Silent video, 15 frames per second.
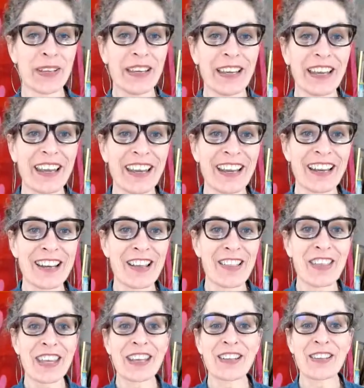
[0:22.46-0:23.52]
in
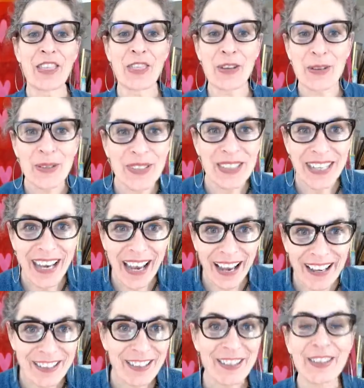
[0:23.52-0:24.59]
the
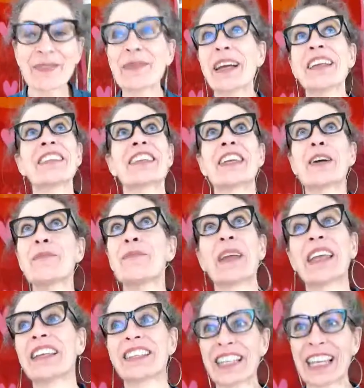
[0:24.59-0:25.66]
enthusiasm and the
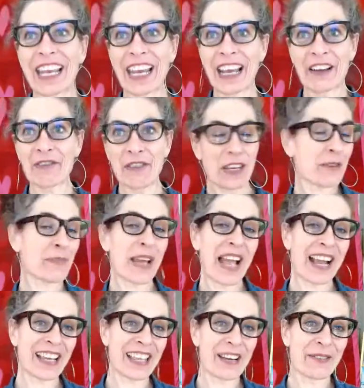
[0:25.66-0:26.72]
amazing
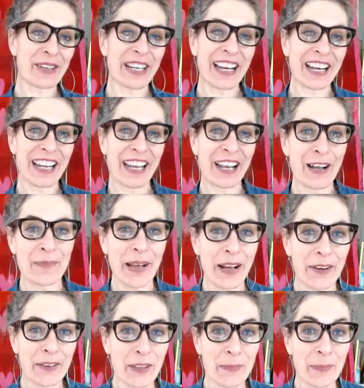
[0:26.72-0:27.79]
feedback that we're getting
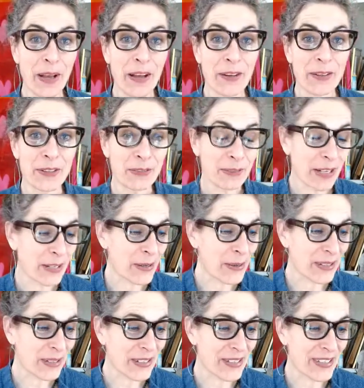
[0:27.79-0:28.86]
about the Potholder Rug
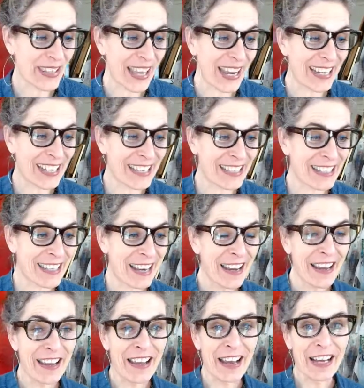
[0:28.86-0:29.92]
course that is
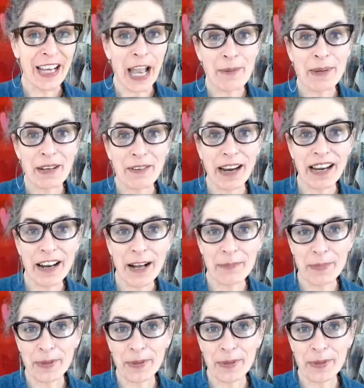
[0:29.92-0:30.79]
coming right up.